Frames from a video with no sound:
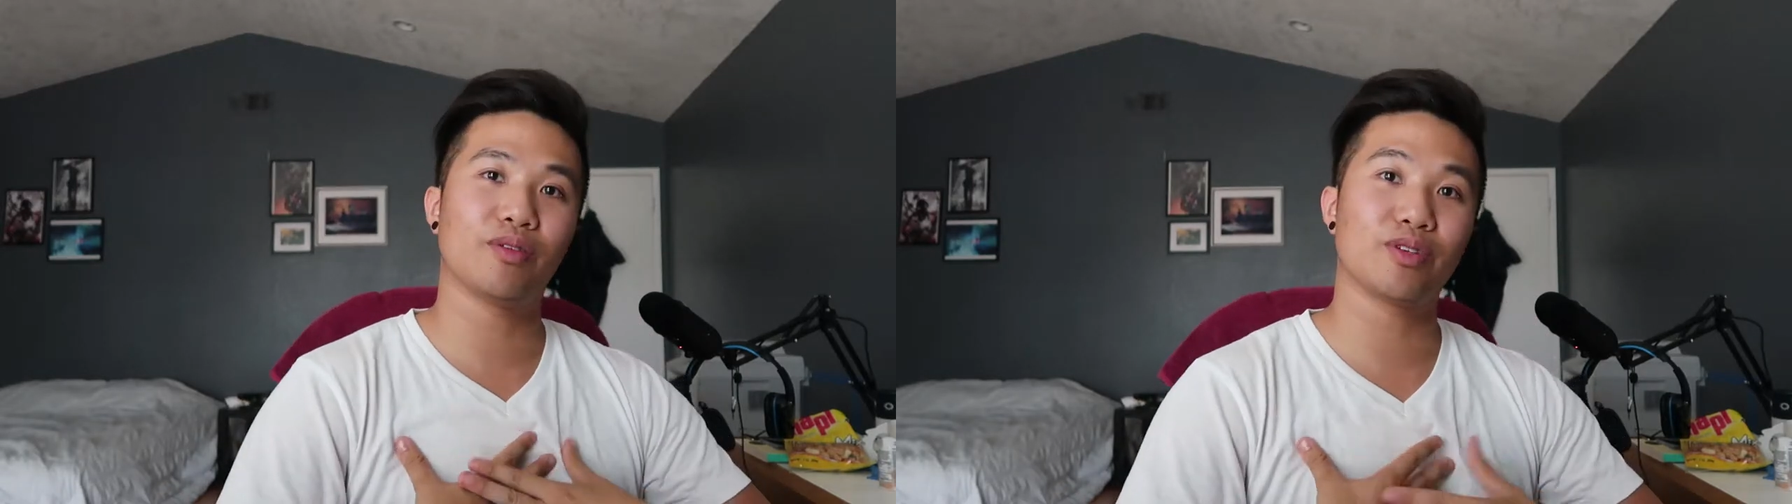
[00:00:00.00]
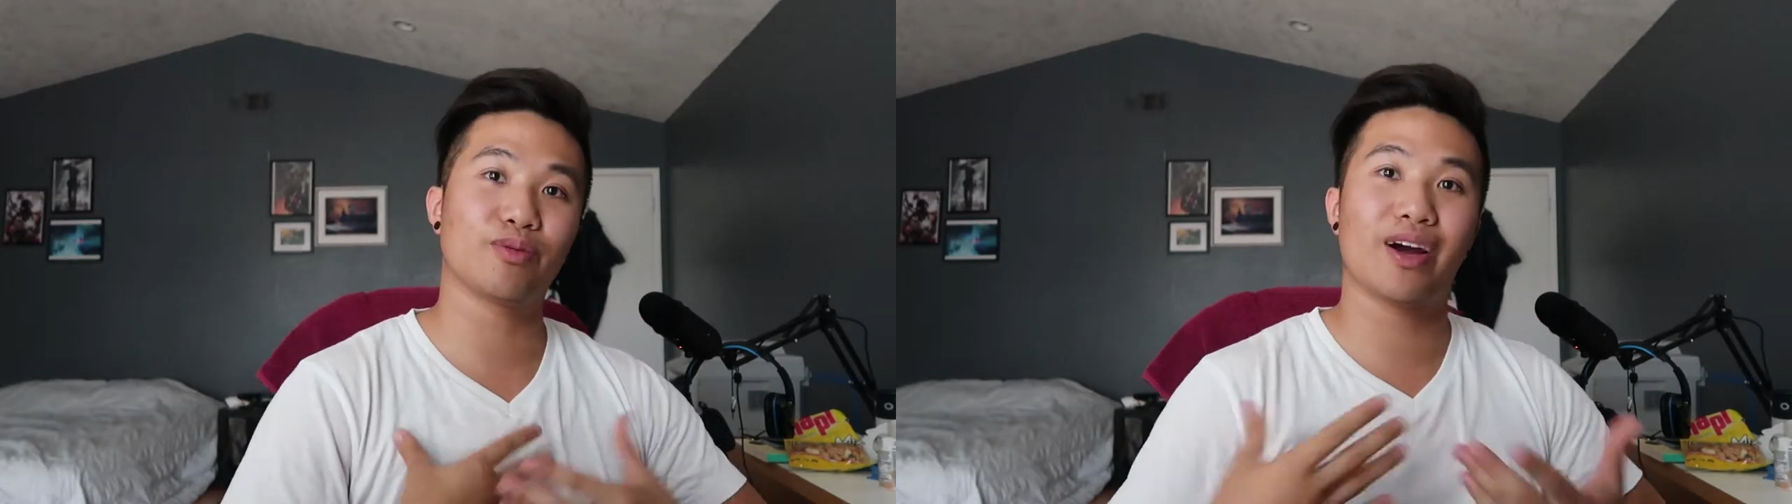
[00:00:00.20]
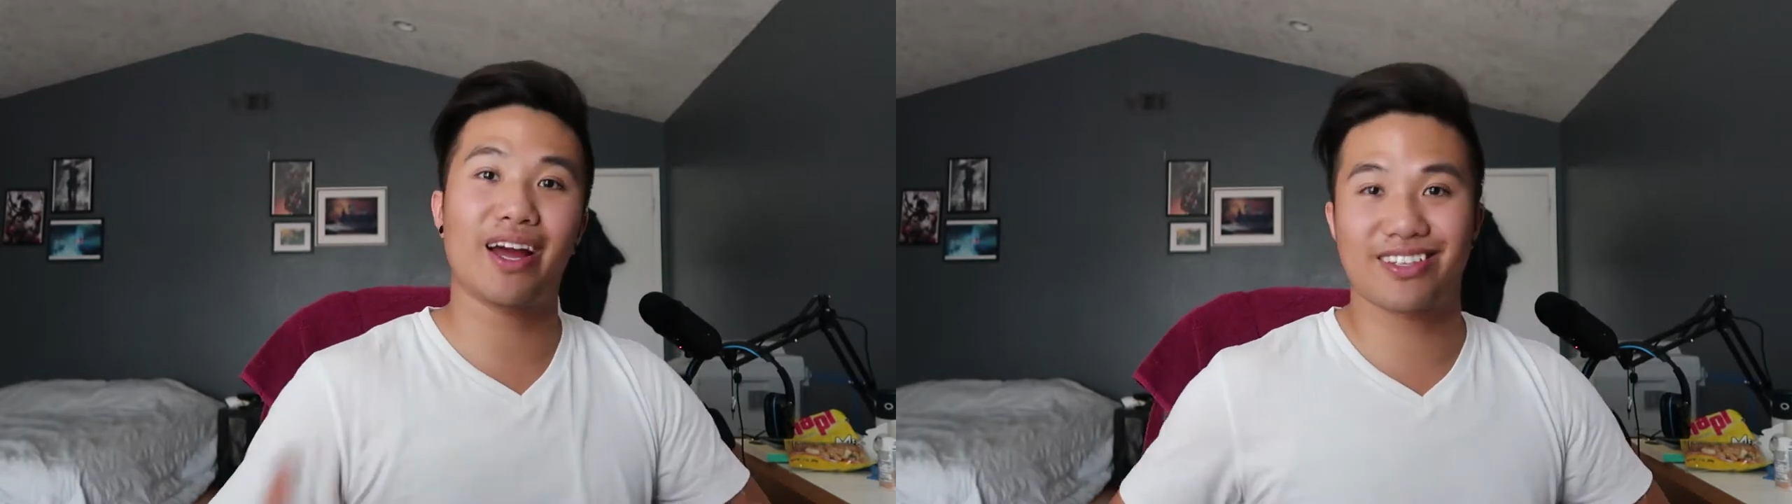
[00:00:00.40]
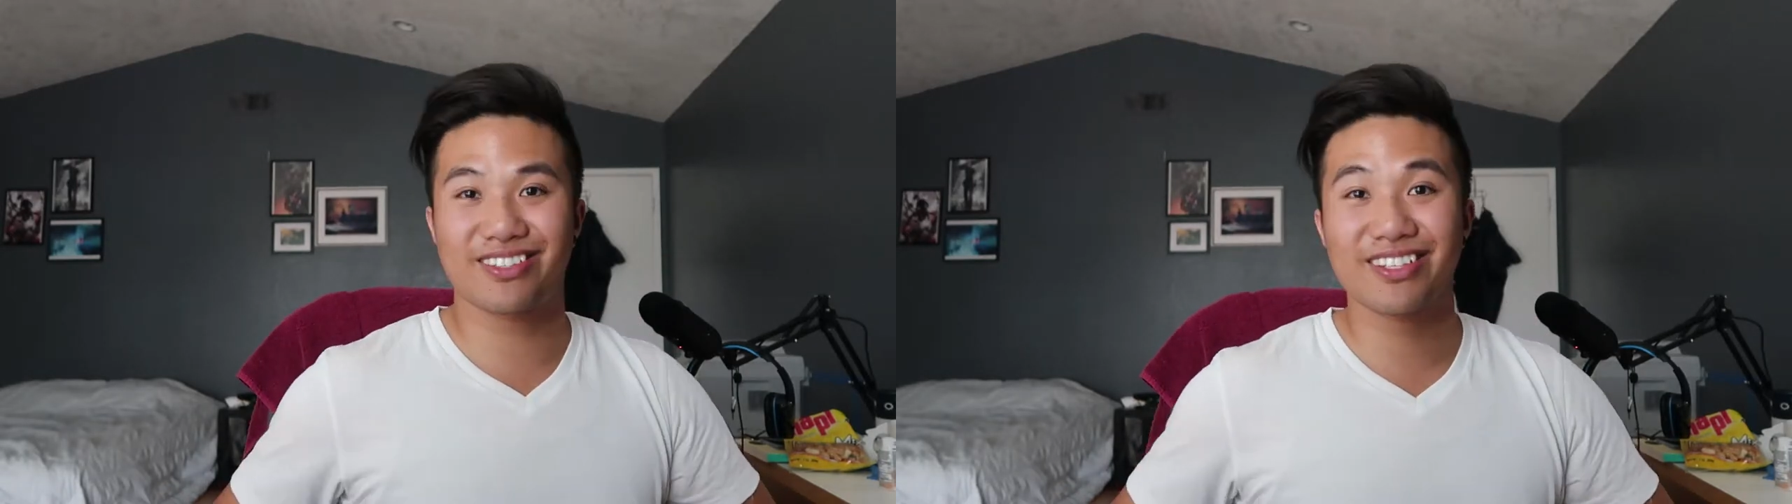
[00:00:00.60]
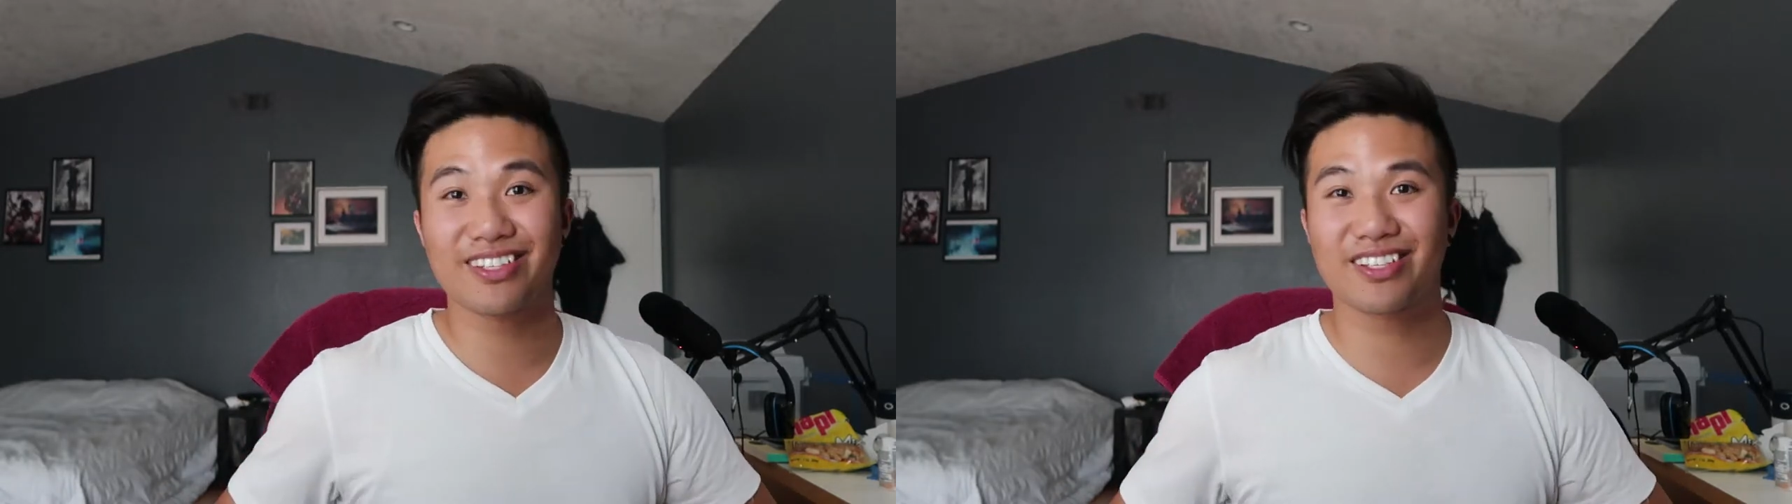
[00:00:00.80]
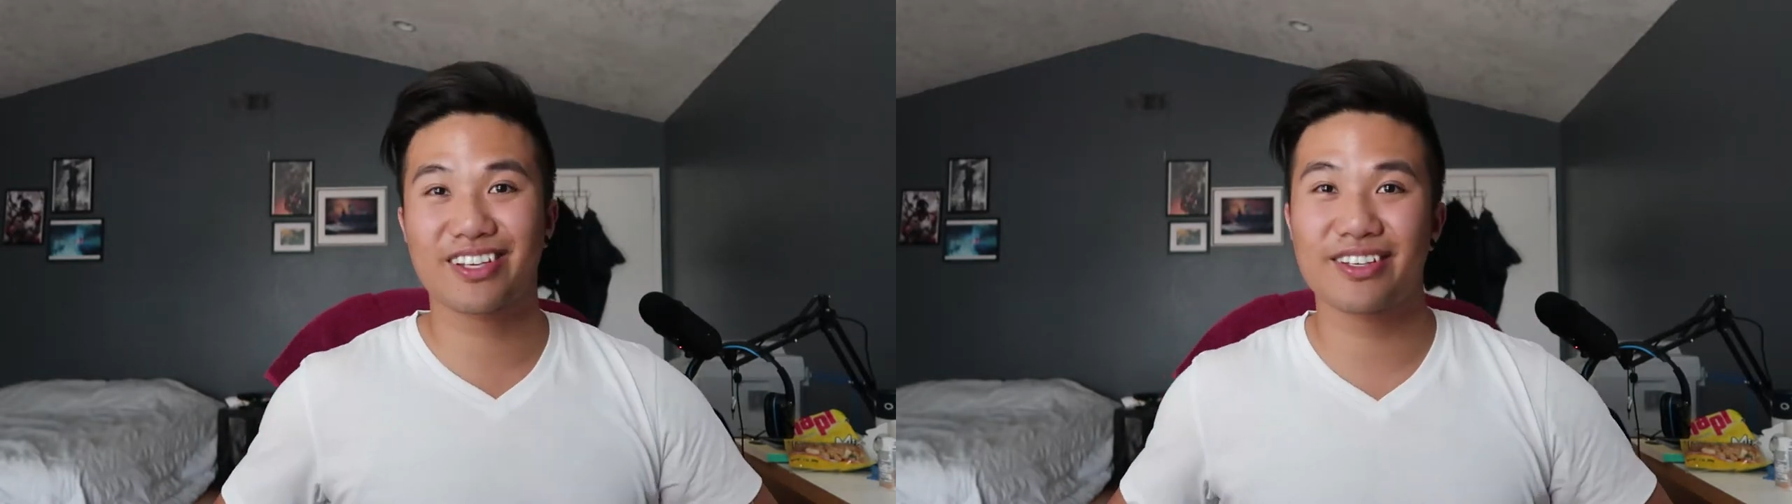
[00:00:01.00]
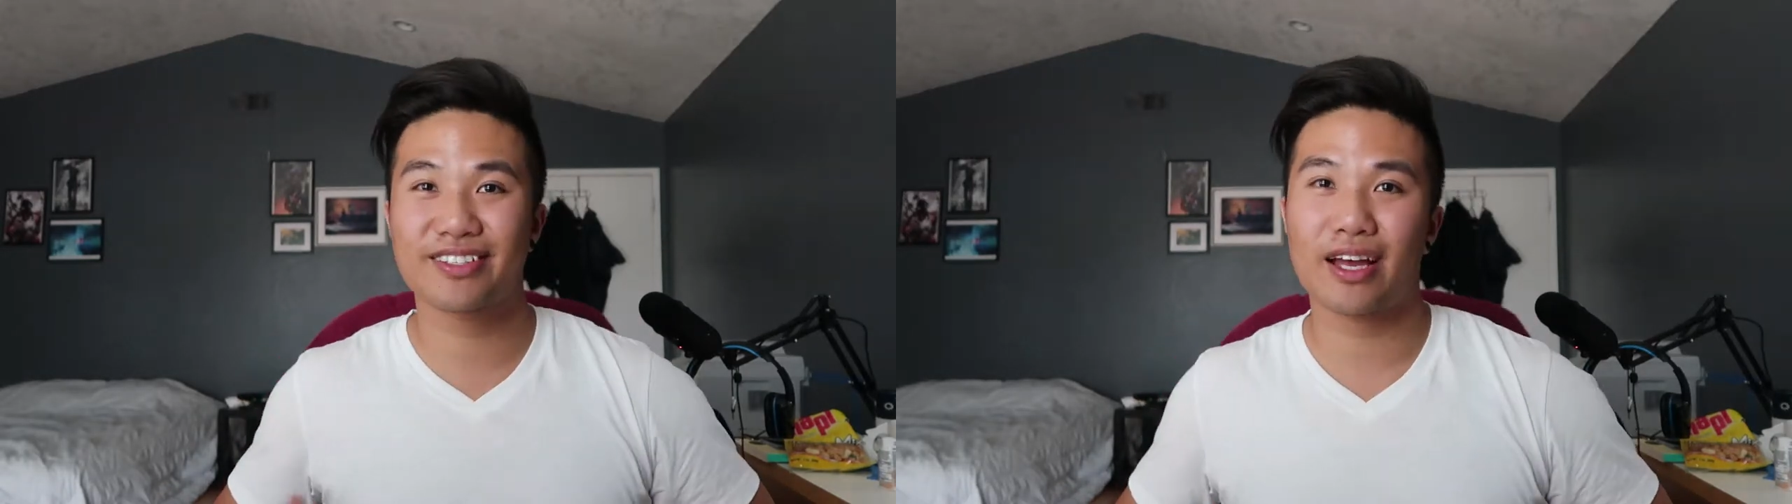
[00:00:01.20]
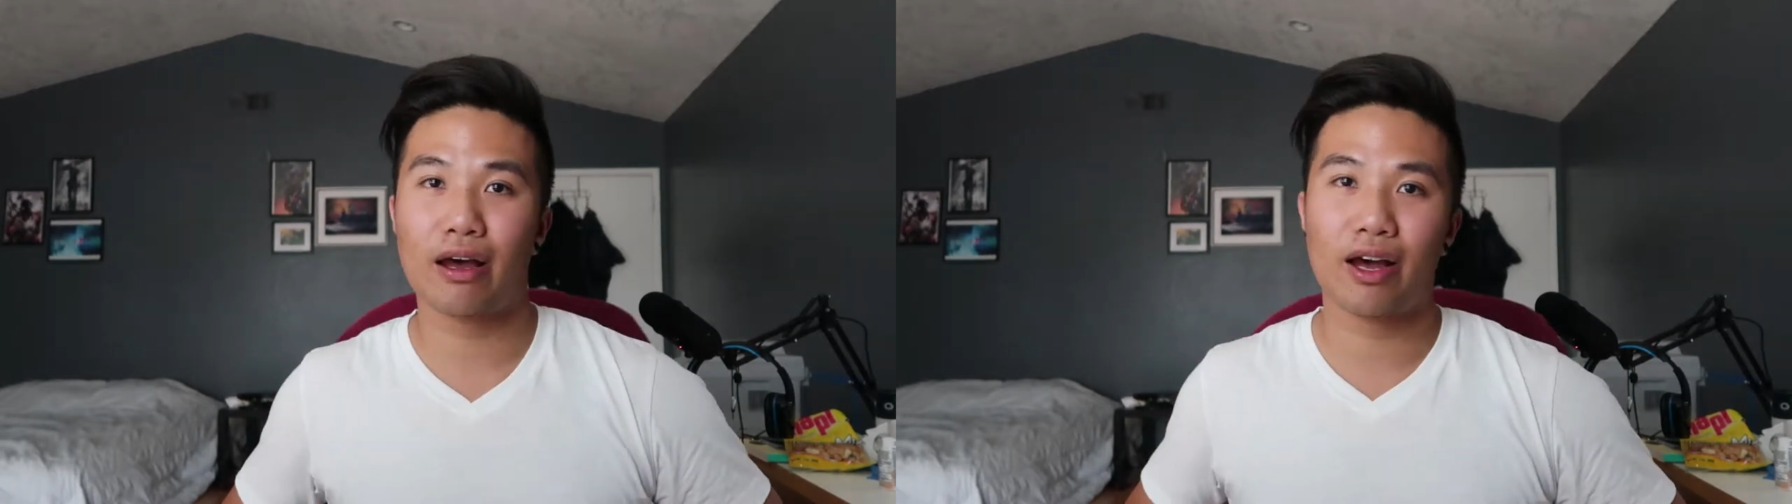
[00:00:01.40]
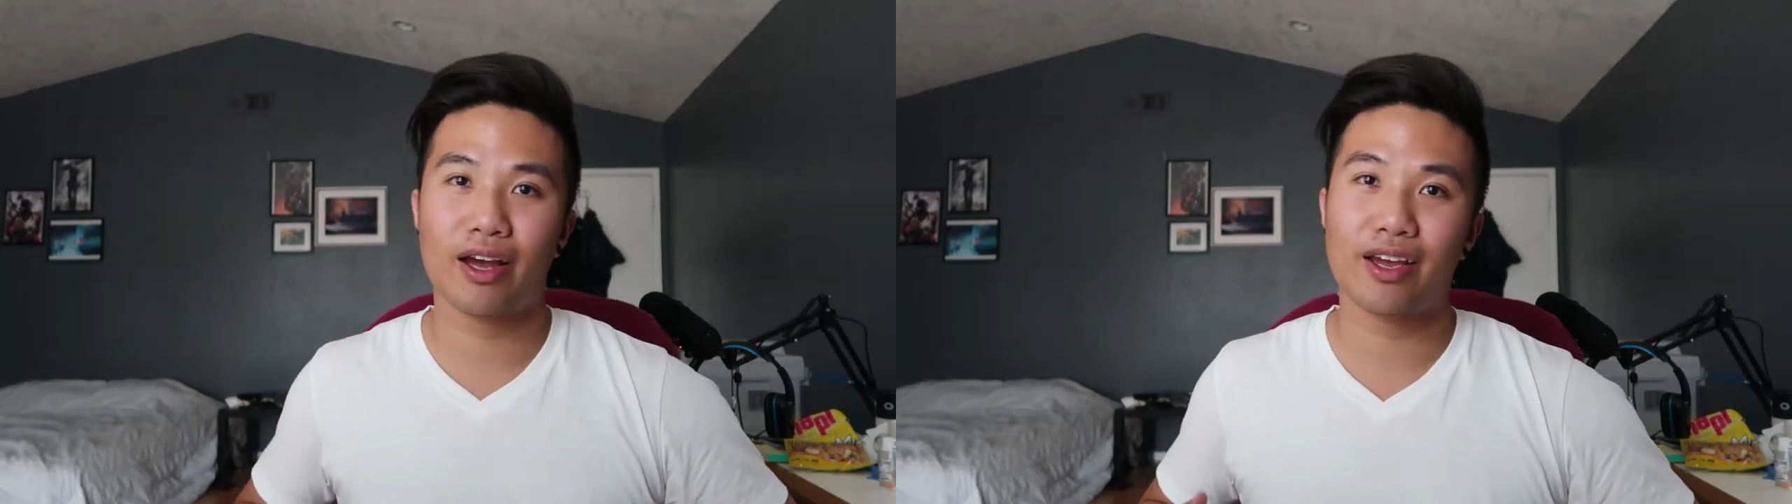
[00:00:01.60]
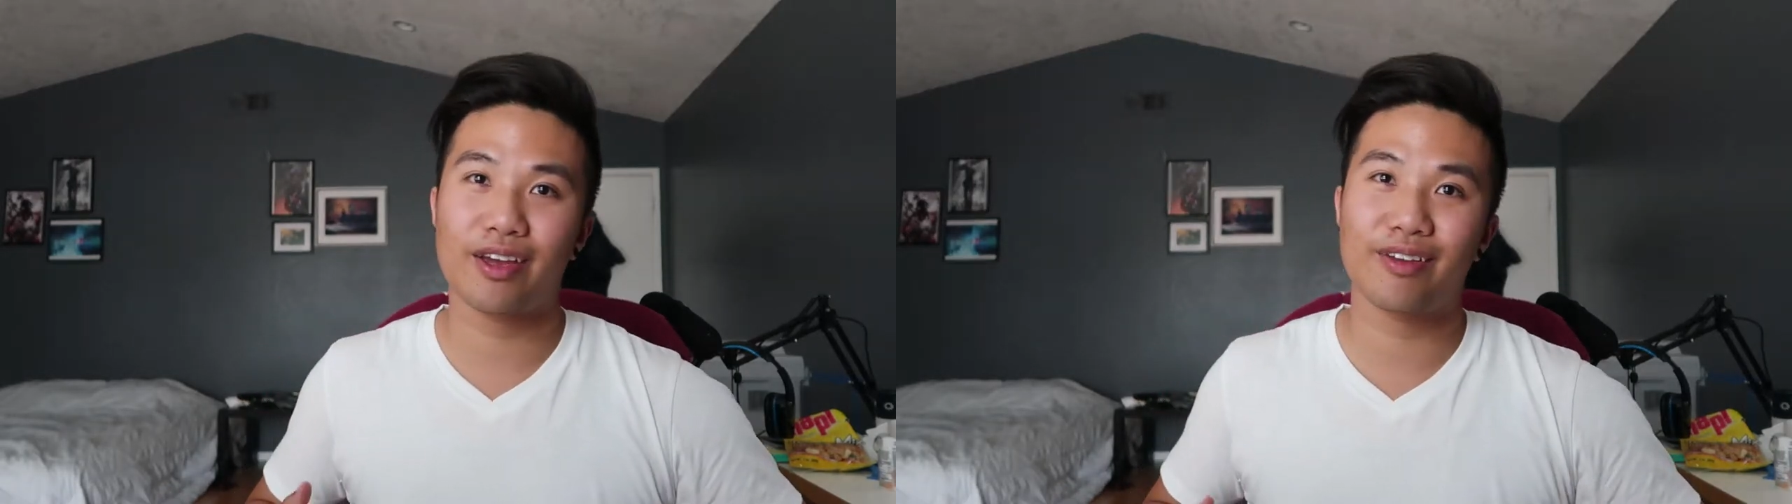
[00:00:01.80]
the reason why I asked this is because
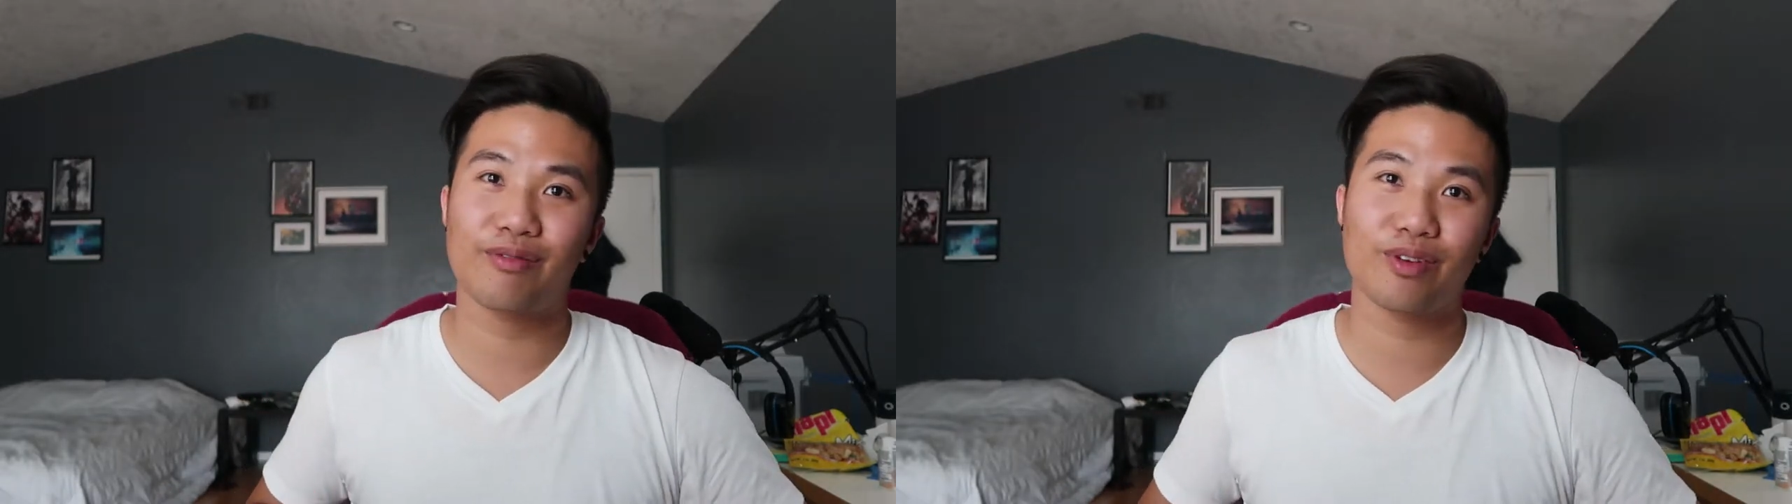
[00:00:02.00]
I